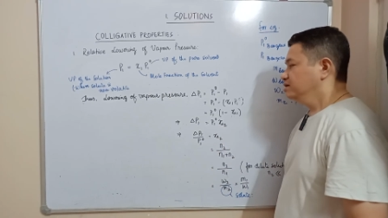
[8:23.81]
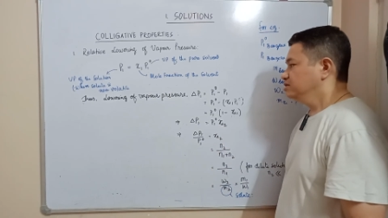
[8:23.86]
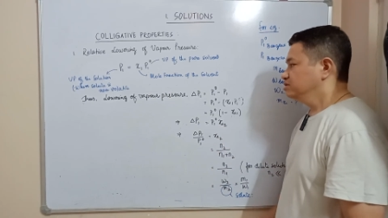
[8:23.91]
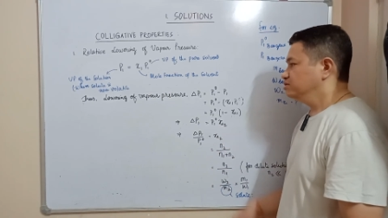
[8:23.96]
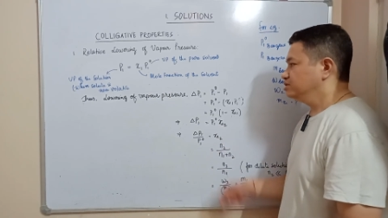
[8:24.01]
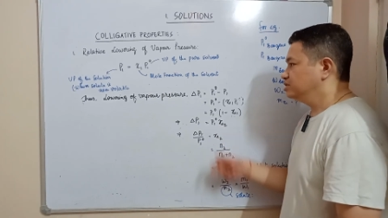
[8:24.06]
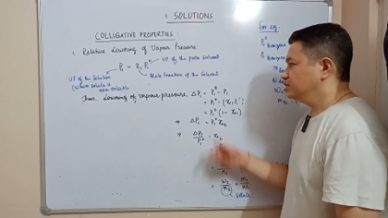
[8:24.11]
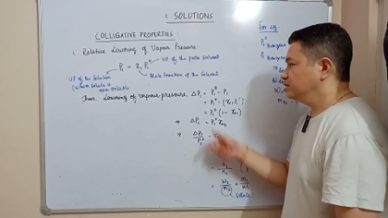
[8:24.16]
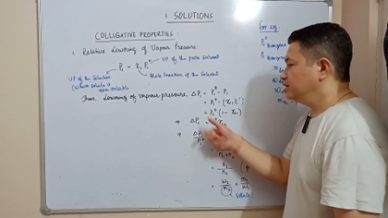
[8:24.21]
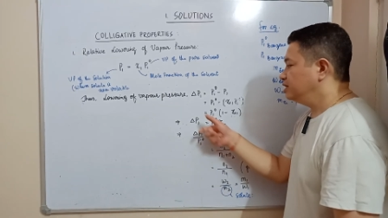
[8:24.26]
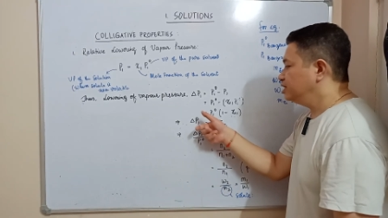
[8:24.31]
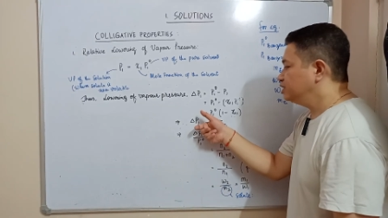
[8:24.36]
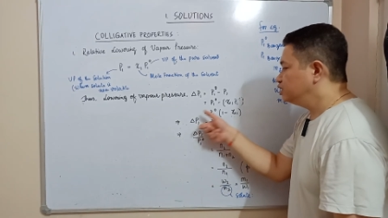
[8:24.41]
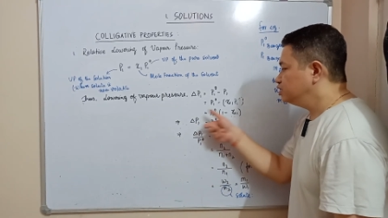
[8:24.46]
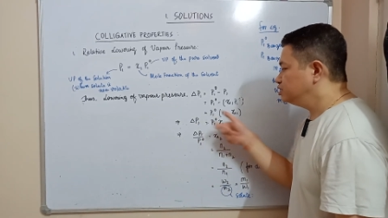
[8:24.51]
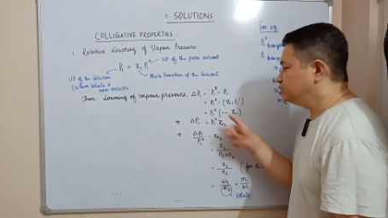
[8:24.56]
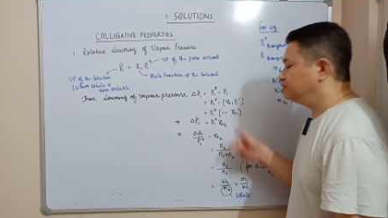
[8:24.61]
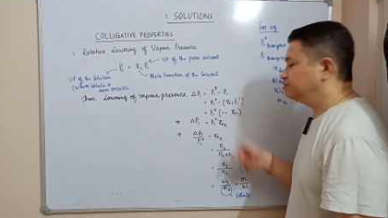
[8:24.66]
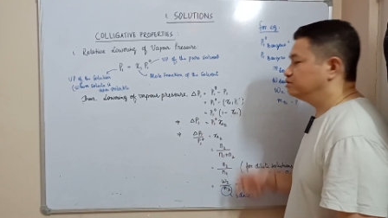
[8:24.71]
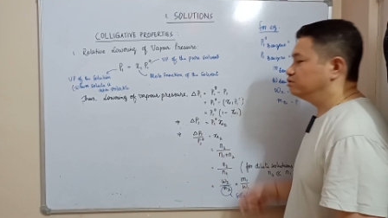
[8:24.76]
So it's a
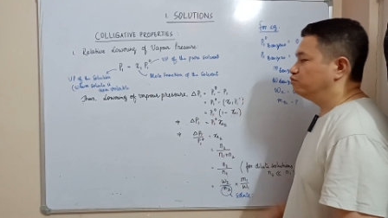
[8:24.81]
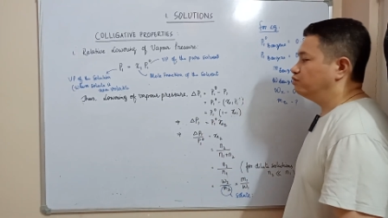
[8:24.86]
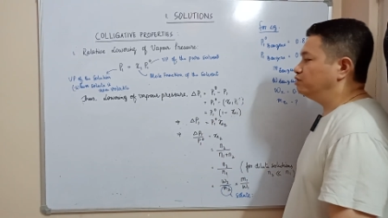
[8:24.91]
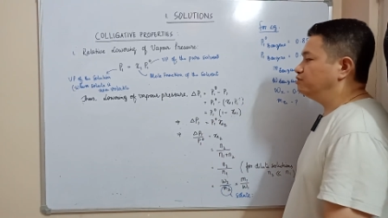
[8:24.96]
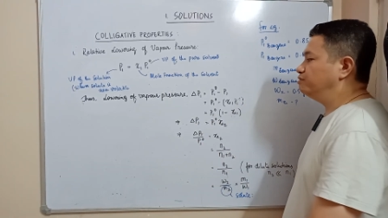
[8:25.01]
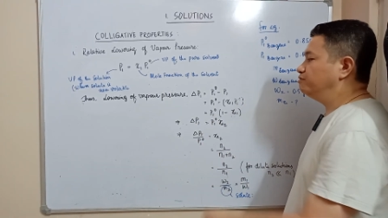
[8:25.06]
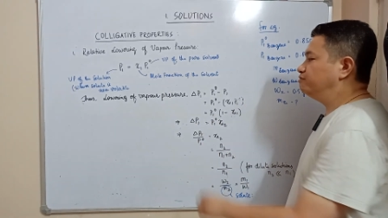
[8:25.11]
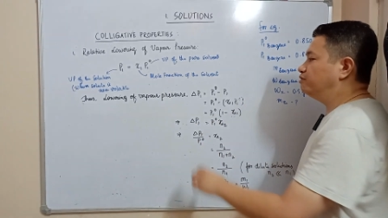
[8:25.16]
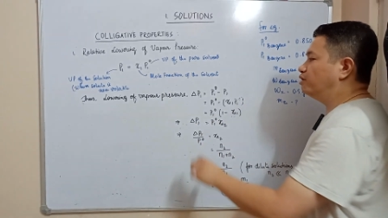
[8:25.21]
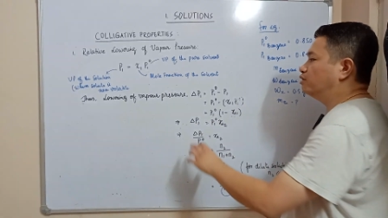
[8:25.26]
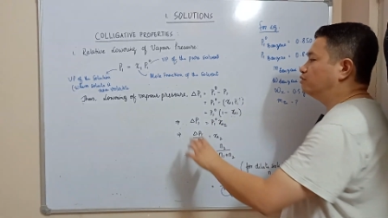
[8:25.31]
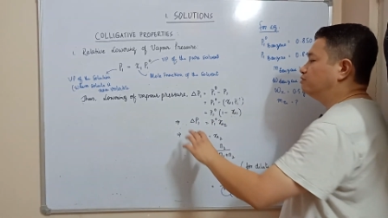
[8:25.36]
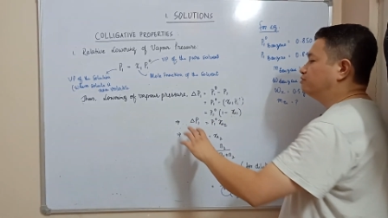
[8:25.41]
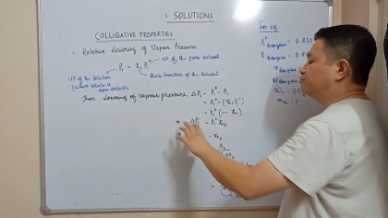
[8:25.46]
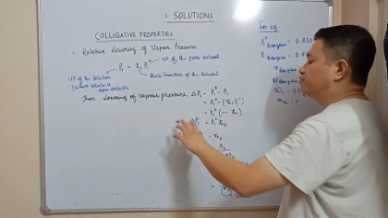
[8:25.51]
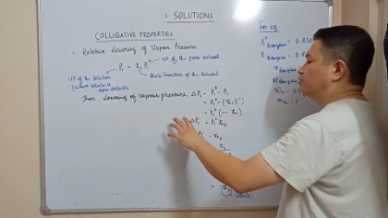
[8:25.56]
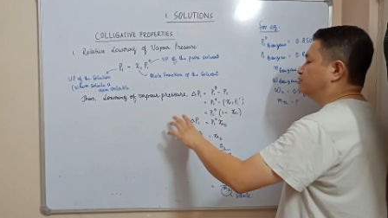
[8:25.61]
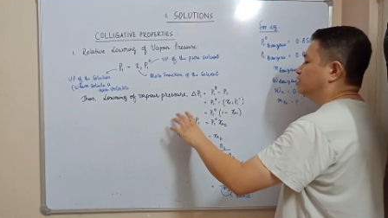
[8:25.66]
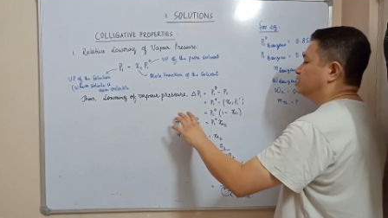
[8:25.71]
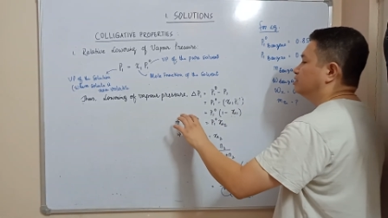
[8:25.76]
relationship. So what we found
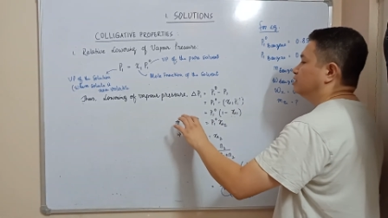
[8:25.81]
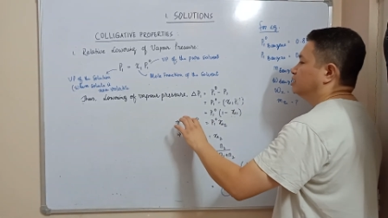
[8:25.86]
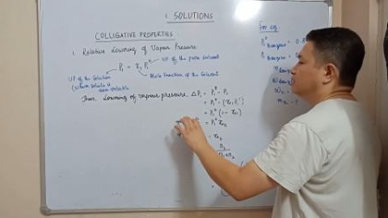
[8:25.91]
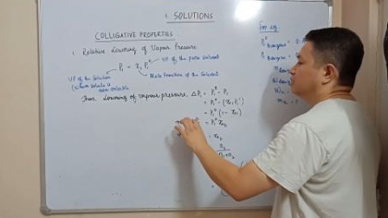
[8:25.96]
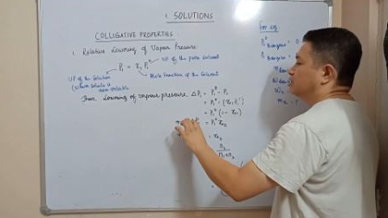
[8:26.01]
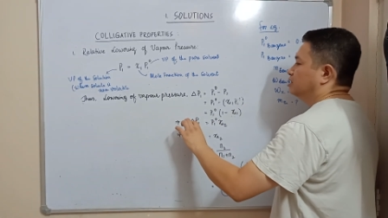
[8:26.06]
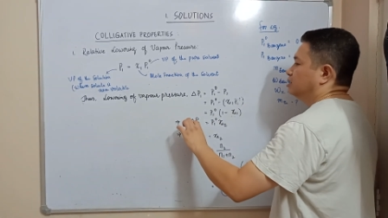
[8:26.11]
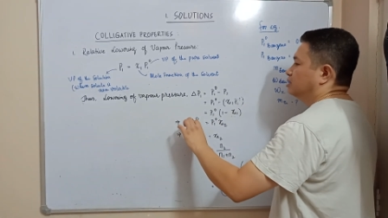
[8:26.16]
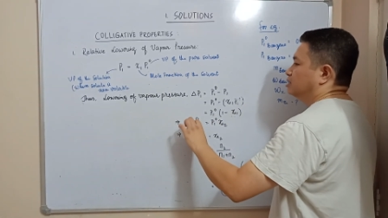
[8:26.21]
that